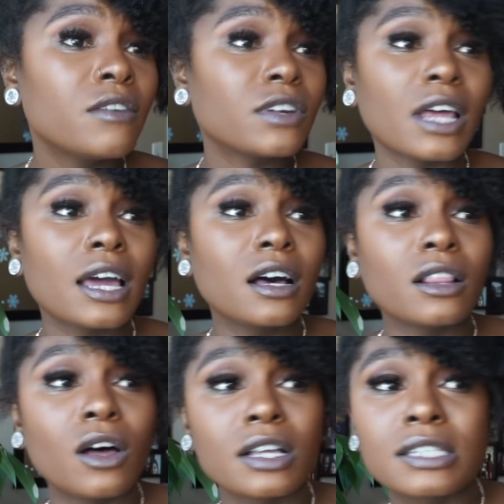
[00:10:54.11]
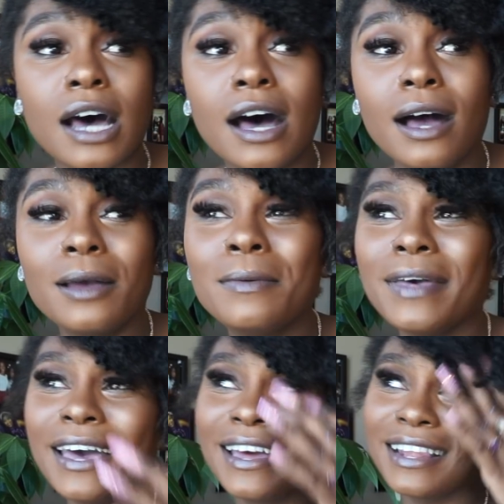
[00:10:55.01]
for like a long time
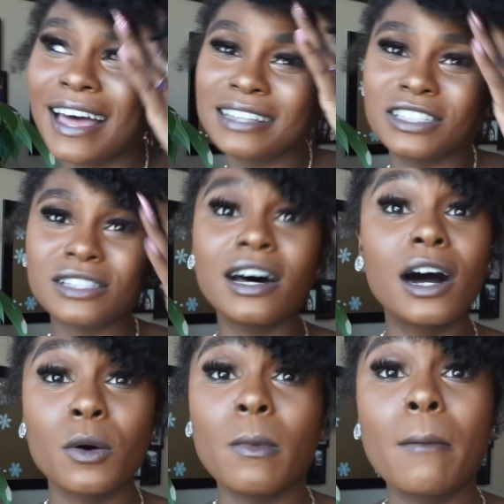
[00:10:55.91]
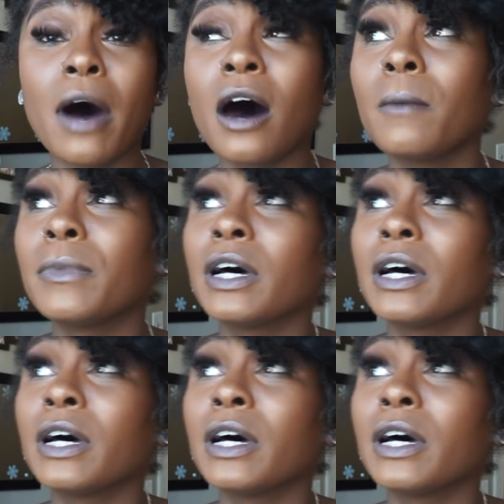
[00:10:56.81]
and like just hung with my mom.